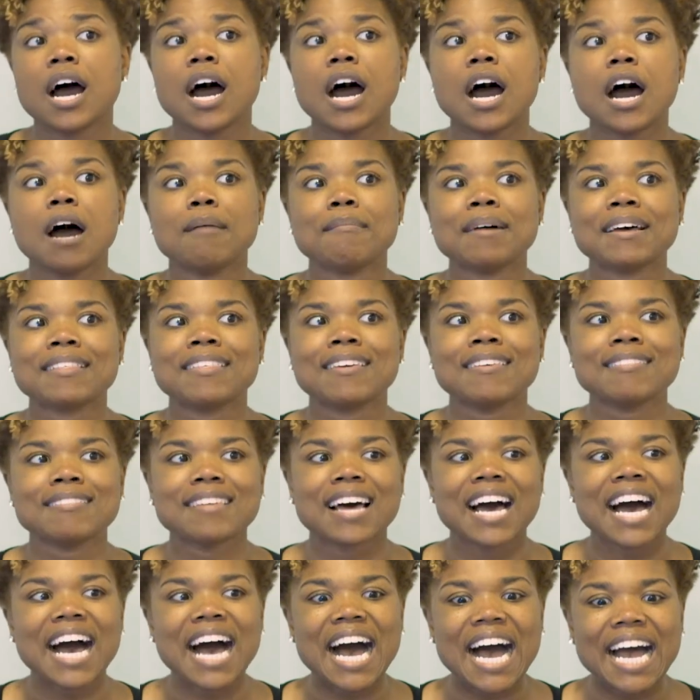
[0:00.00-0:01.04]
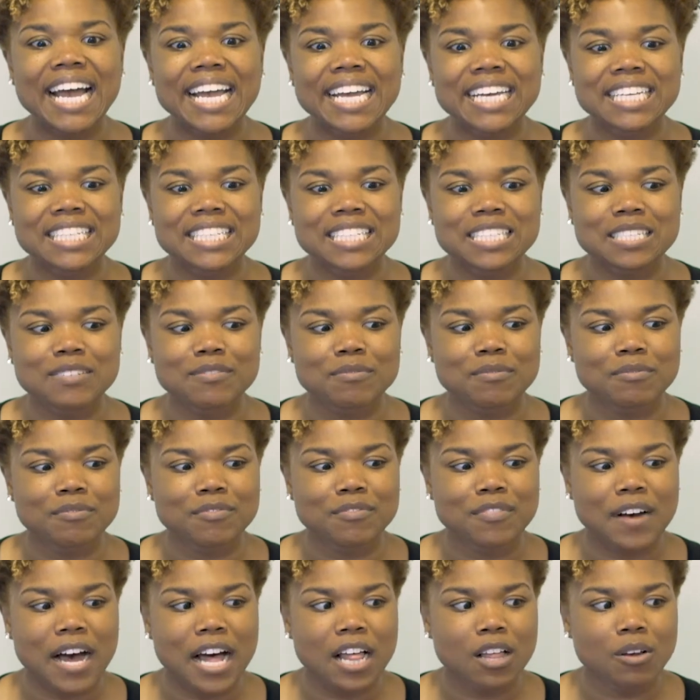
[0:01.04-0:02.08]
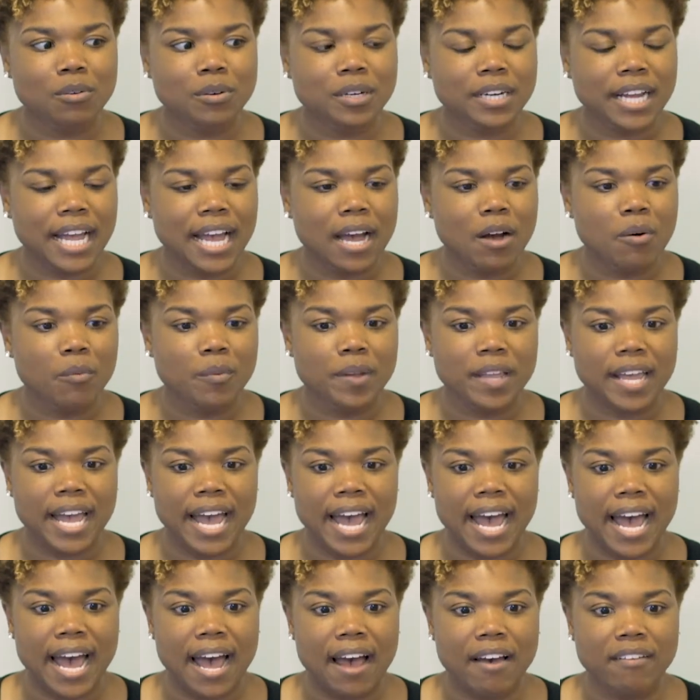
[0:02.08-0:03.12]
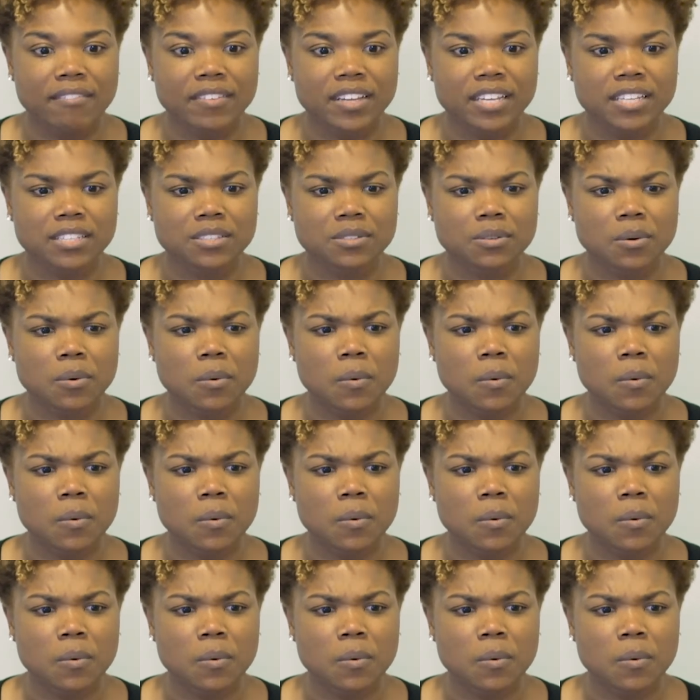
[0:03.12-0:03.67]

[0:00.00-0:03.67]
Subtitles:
I think the highest follower count we have is